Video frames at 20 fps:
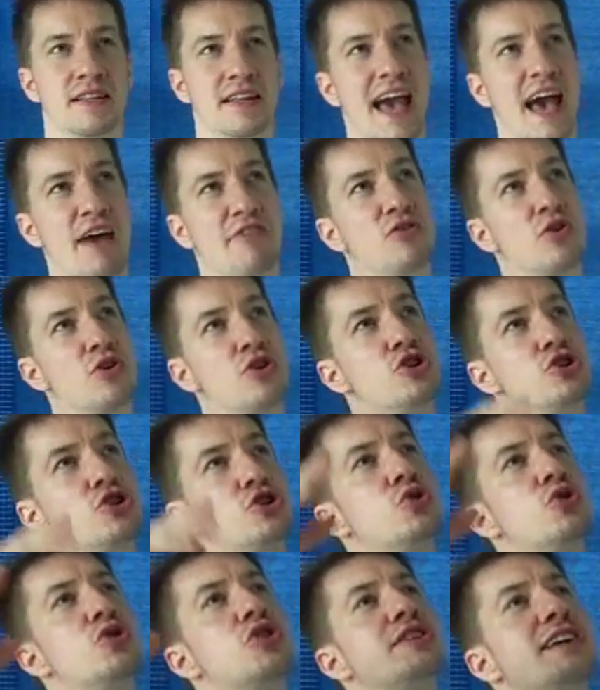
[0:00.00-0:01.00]
They have
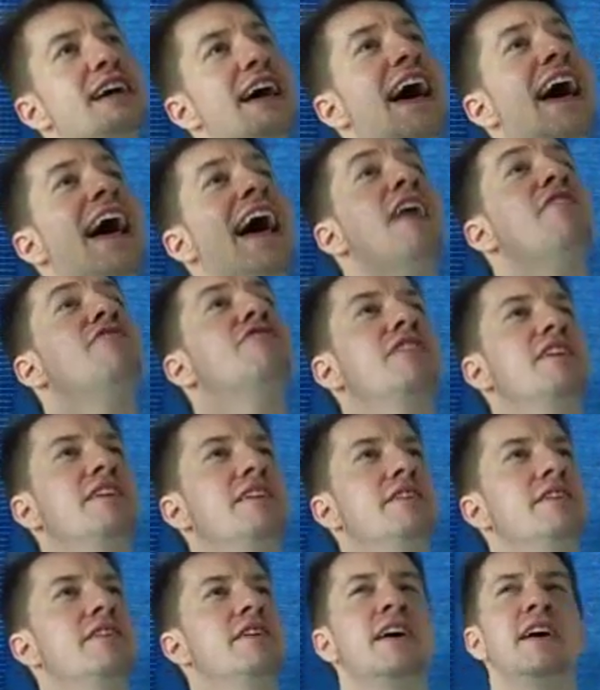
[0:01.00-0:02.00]
conjured a
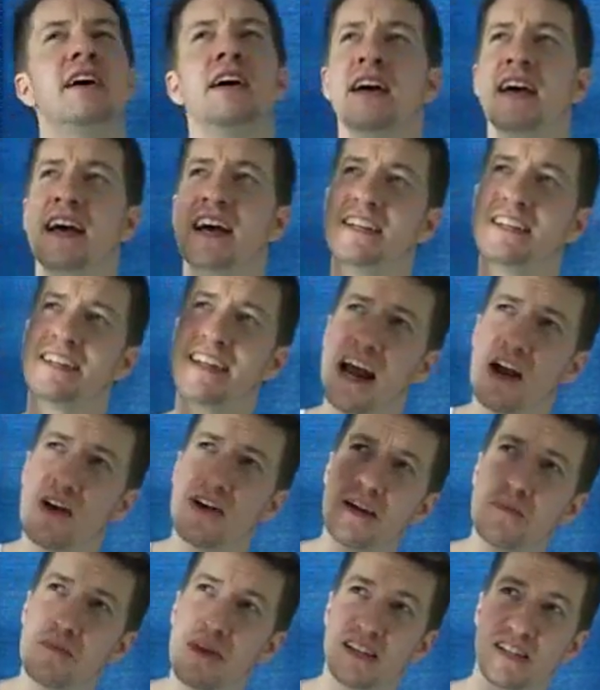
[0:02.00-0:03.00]
heaven, and there
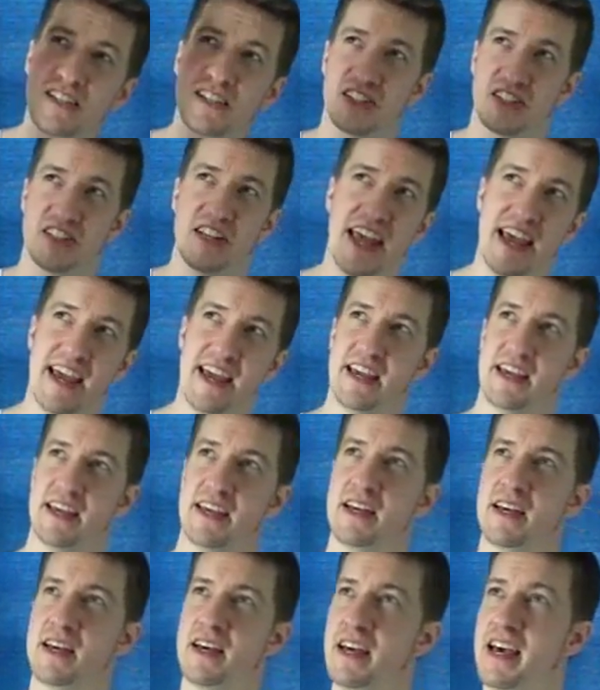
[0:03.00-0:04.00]
he must stay,
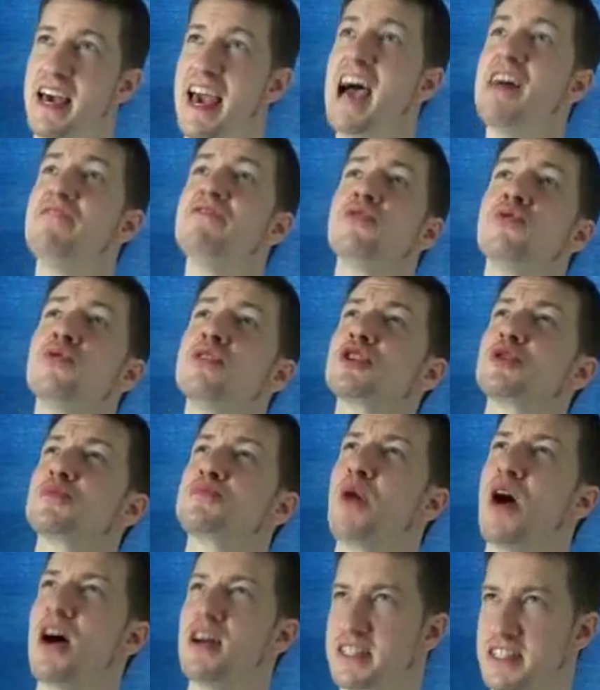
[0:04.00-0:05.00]
ever
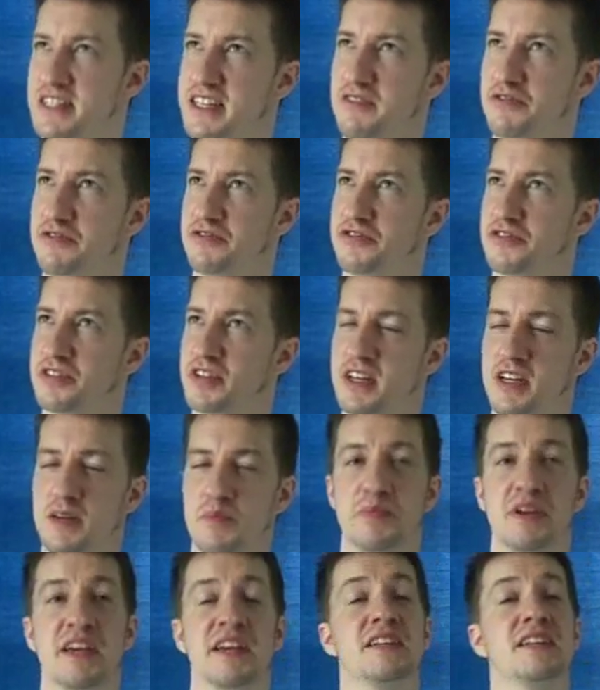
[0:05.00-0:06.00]
responsive,
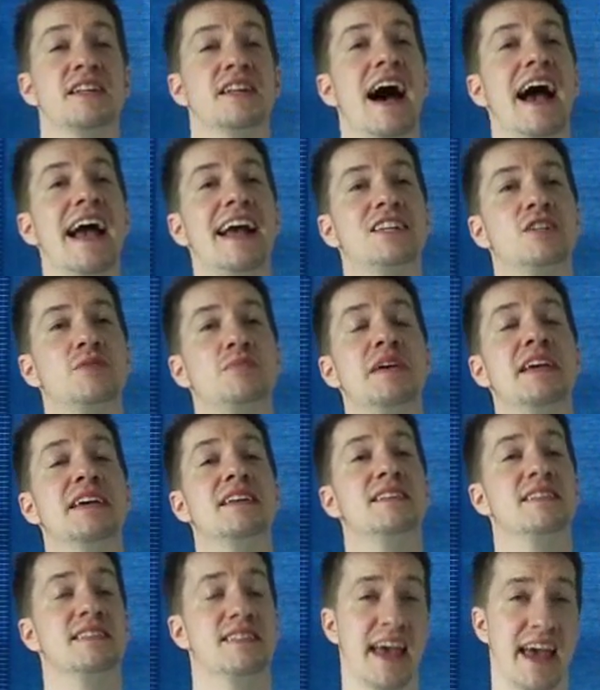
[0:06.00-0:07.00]
be it night, be
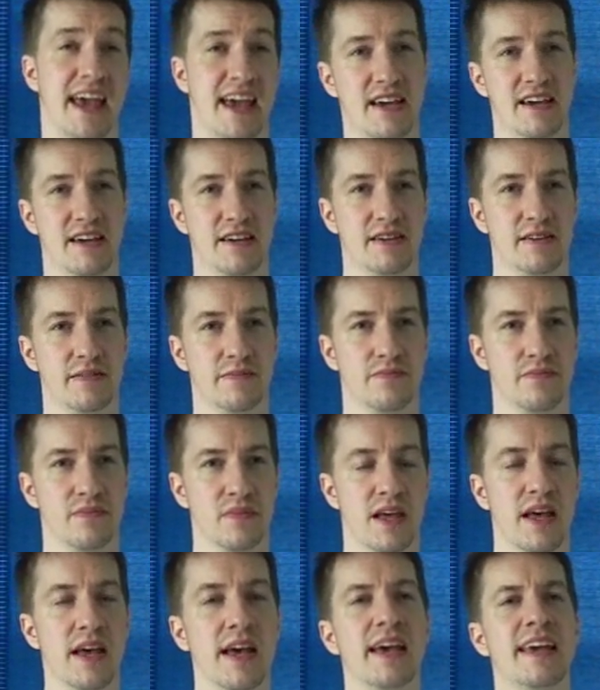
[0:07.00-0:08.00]
it day.
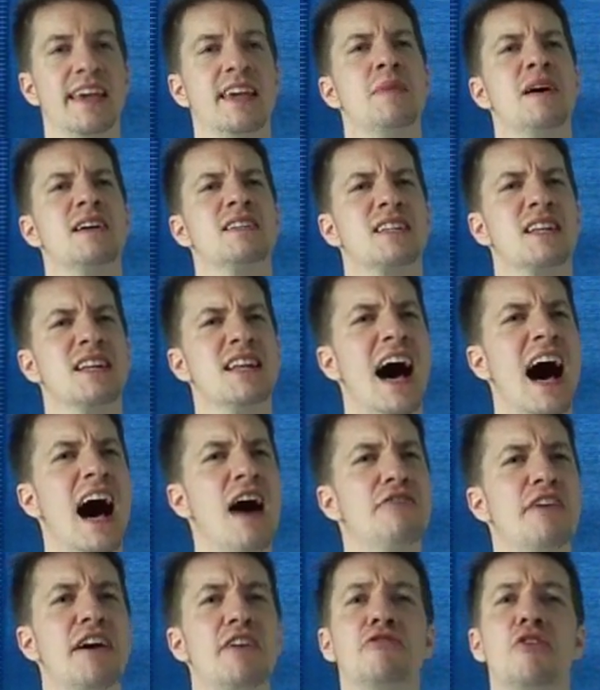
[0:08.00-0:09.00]
He must
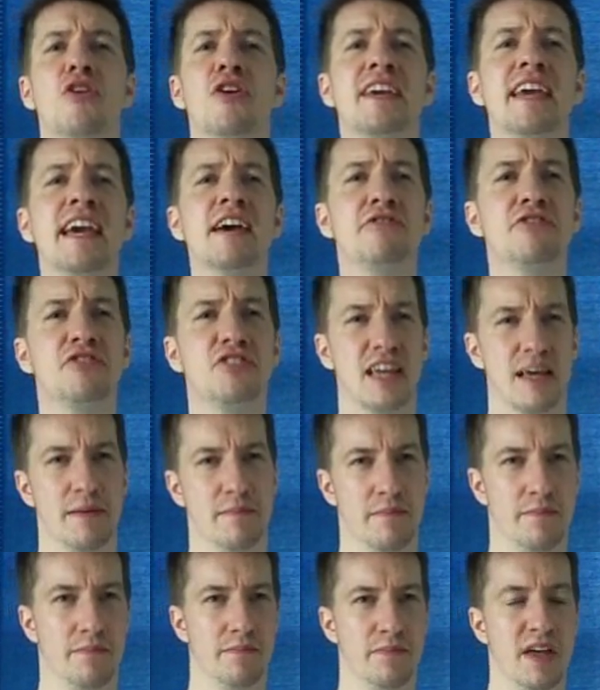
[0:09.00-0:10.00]
love and forgive
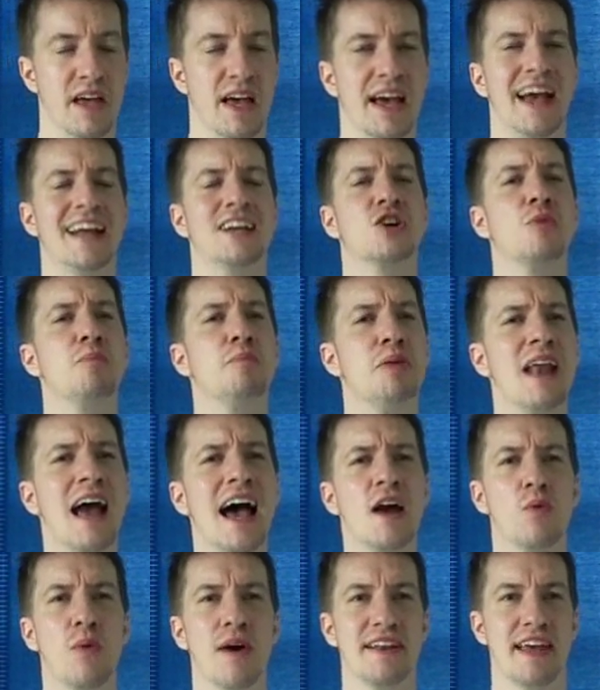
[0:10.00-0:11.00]
them, and
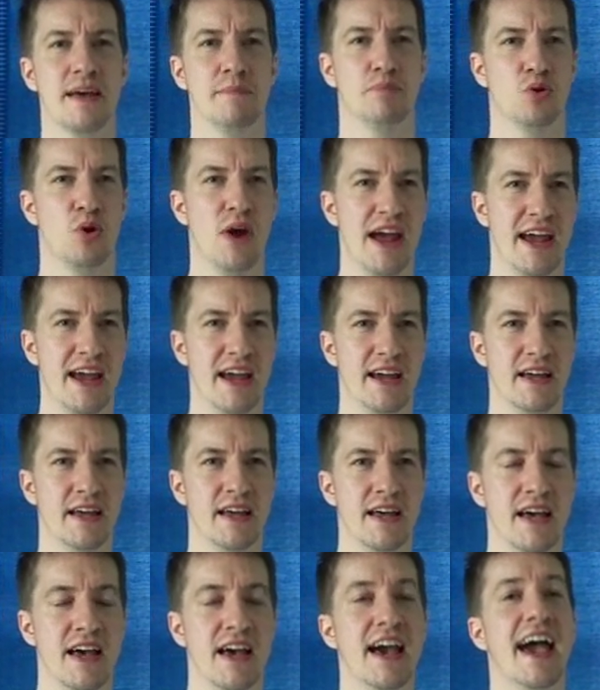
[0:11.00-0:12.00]
comply when they pray,
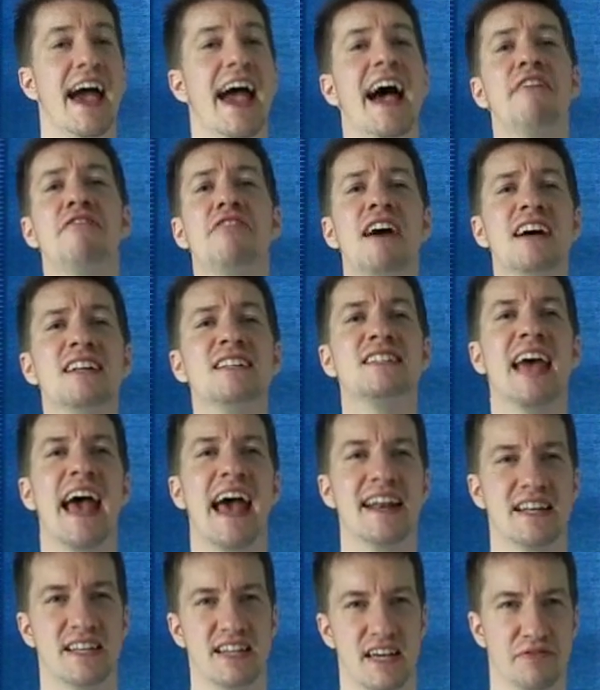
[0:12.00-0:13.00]
ever
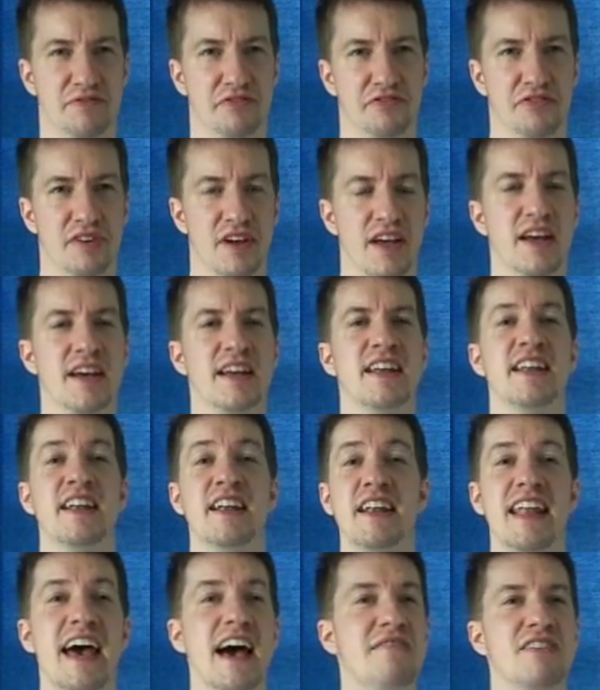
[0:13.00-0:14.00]
attentive,
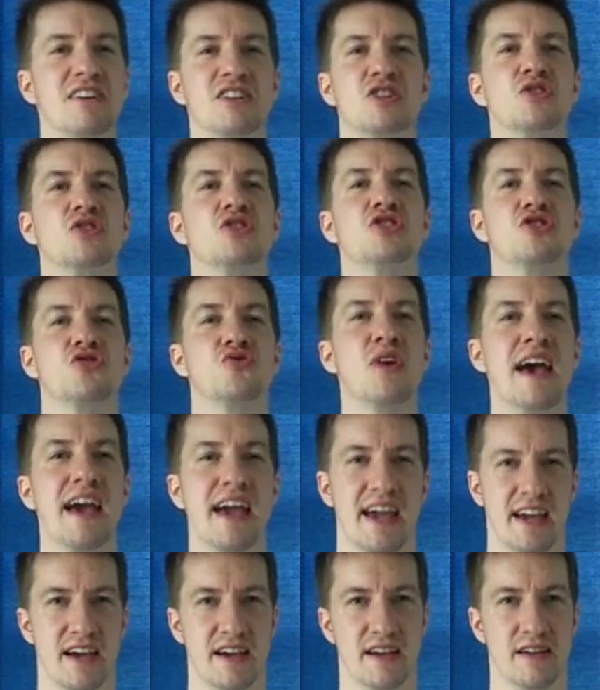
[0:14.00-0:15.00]
never to
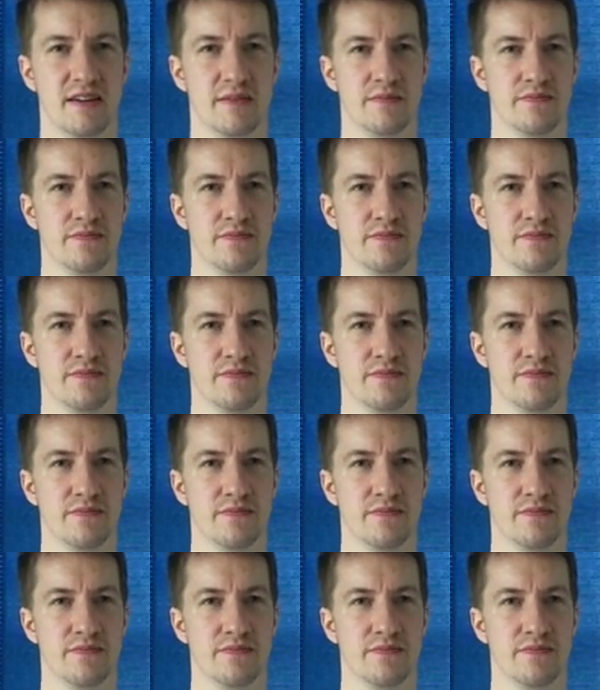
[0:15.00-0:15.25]
stray.